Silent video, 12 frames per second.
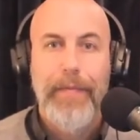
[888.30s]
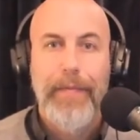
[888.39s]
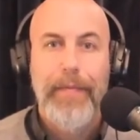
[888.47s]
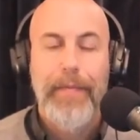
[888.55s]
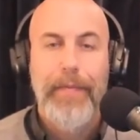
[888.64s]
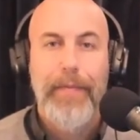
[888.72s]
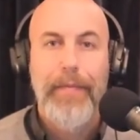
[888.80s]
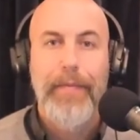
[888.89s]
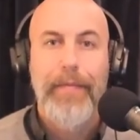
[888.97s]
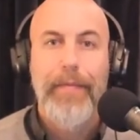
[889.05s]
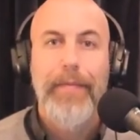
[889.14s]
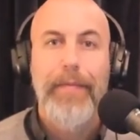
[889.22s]

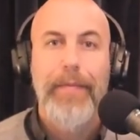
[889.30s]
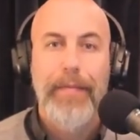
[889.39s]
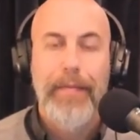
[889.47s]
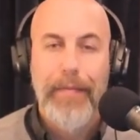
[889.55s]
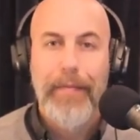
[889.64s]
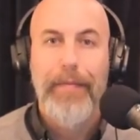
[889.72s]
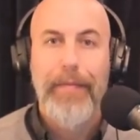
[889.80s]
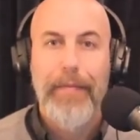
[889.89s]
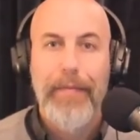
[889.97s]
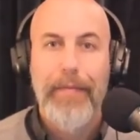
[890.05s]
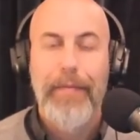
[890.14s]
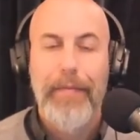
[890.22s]

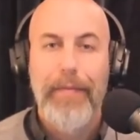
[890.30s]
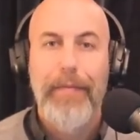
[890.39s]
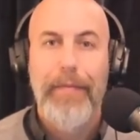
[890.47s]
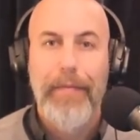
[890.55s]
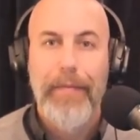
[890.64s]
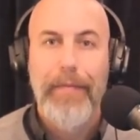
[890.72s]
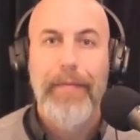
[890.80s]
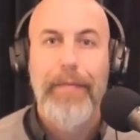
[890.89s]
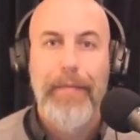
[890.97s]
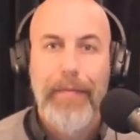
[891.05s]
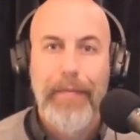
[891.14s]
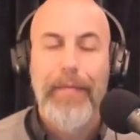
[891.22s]

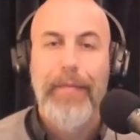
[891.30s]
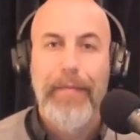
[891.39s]
(silent)